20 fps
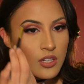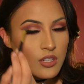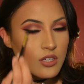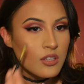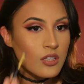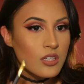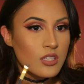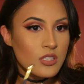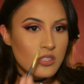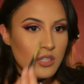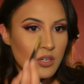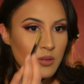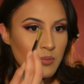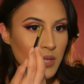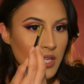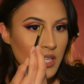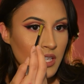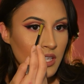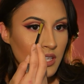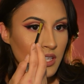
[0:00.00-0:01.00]
you're going to start
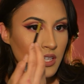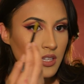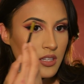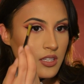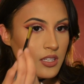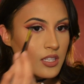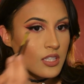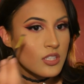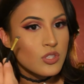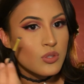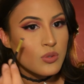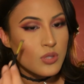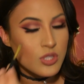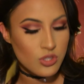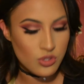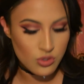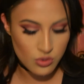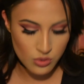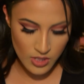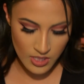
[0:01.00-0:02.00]
making it into a
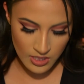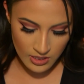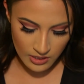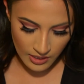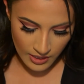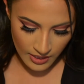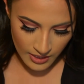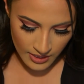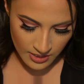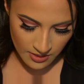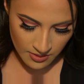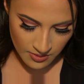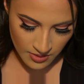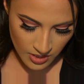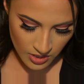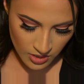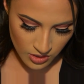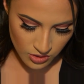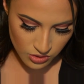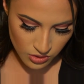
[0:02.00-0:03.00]
straight line.
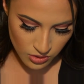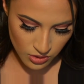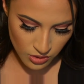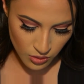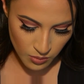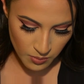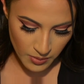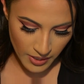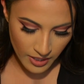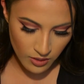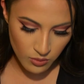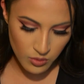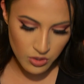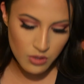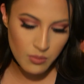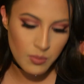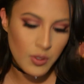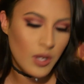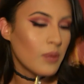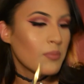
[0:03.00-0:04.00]
So you go back with
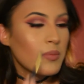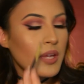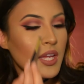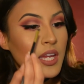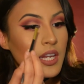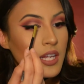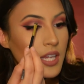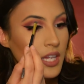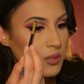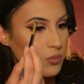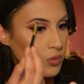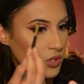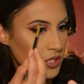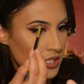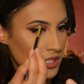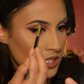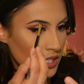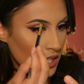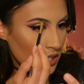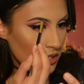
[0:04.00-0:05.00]
the pomade, and
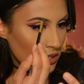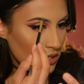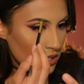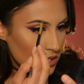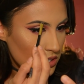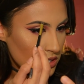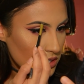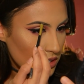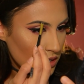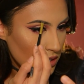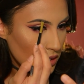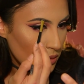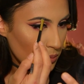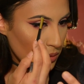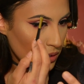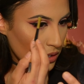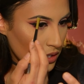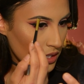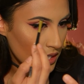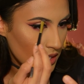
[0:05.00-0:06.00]
once again, you're gonna start your
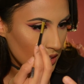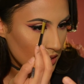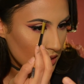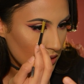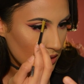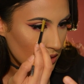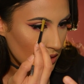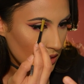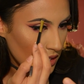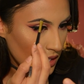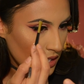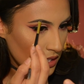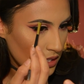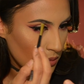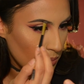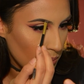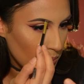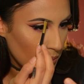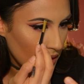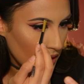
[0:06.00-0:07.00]
product at
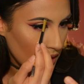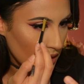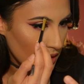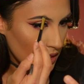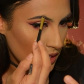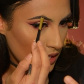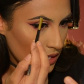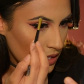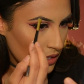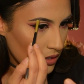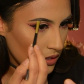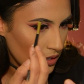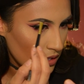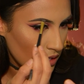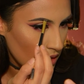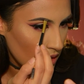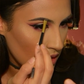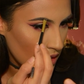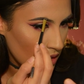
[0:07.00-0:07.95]
the back here.